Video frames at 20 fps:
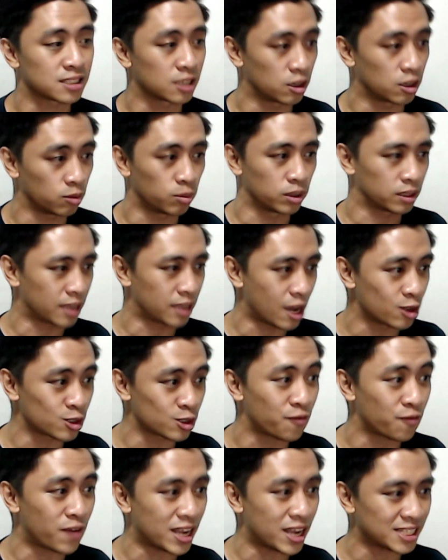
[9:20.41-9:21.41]
Yeah, well, counter
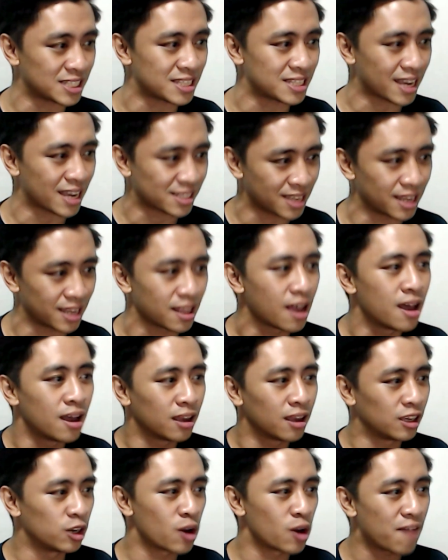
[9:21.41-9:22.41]
fast attacks that,
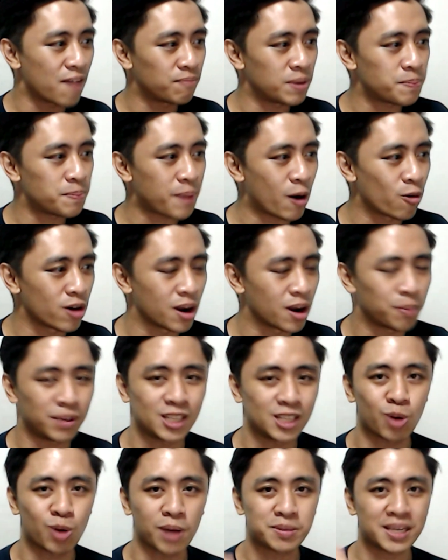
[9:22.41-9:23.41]
have been powered up. He
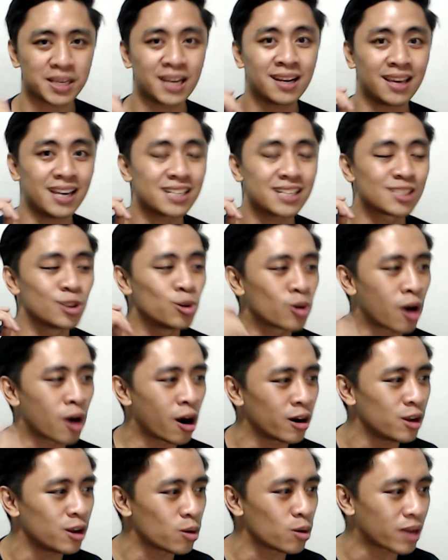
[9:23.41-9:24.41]
swaps in his
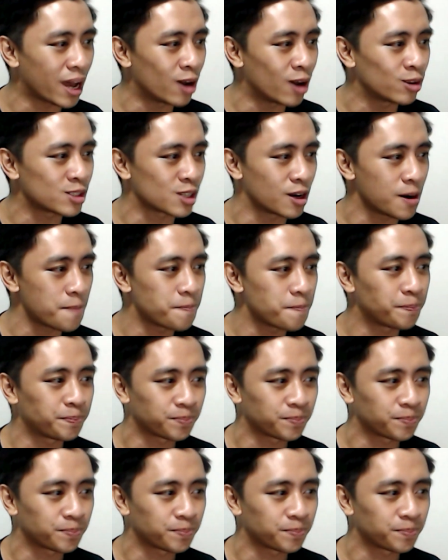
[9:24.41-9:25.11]
Lucario counter.